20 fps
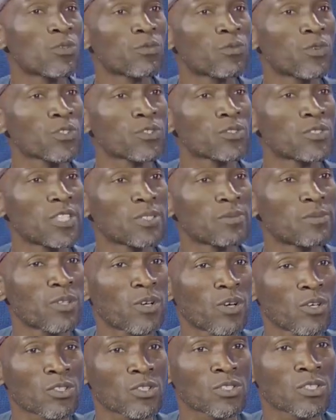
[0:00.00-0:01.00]
unfortunate
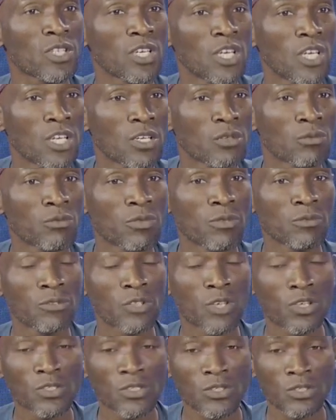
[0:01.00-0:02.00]
because we've
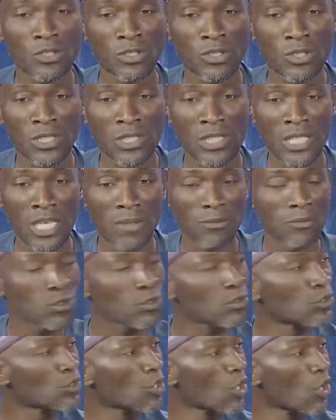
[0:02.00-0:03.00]
just tend
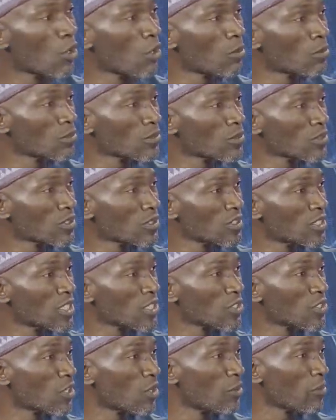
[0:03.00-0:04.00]
to numb
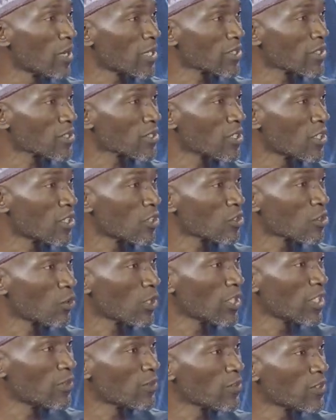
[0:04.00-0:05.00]
these numbers. So
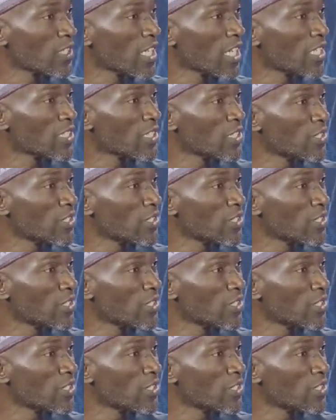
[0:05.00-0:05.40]
when you even hear the